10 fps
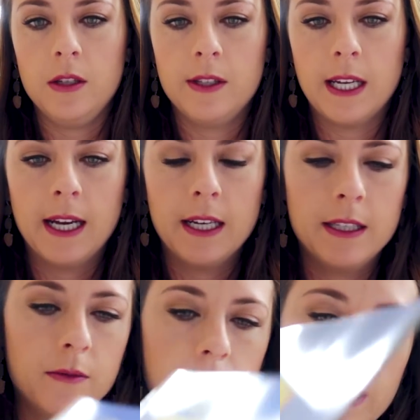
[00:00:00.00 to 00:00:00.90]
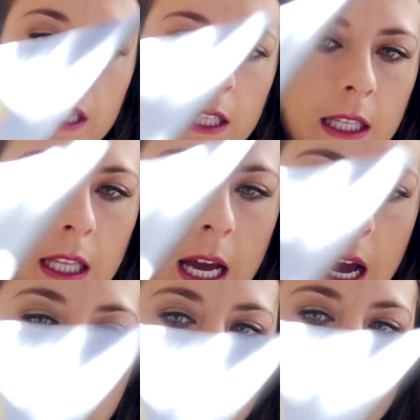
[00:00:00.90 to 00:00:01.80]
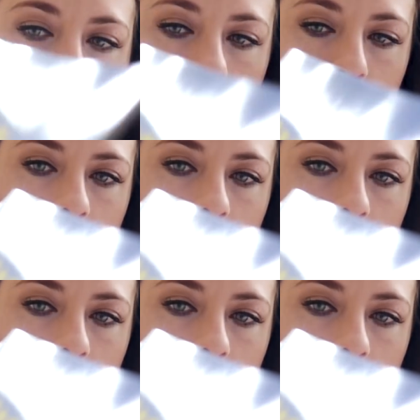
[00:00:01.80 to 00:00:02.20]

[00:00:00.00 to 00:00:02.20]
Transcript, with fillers: to use as read alouds